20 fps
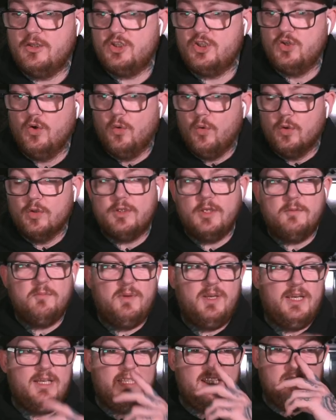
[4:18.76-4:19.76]
Short and
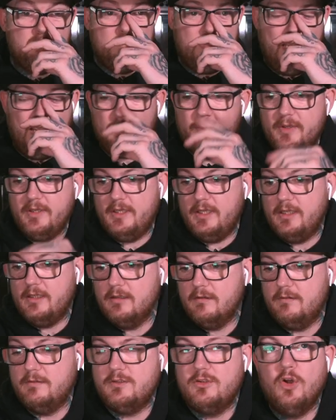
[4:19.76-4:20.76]
medium taper
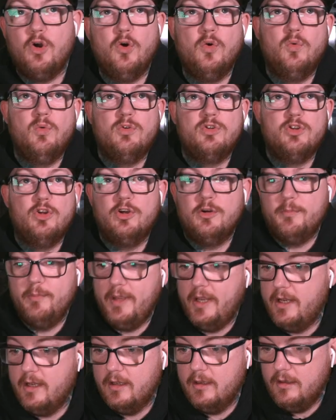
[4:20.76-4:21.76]
needles, the holes look
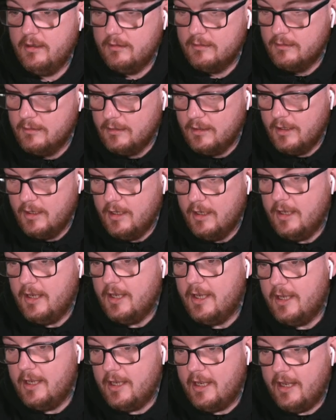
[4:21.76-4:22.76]
bigger.
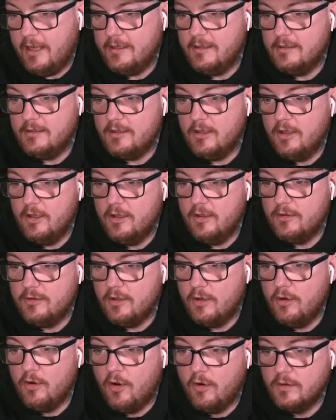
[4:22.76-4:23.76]
Uh, and uh,
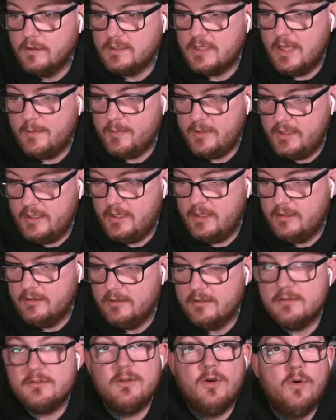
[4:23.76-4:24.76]
the long taper
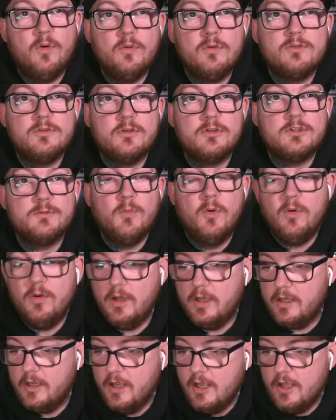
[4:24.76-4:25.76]
needles, the holes look
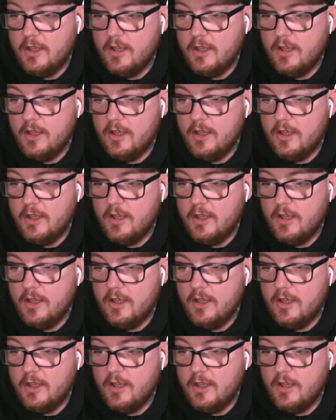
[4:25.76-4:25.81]
smaller.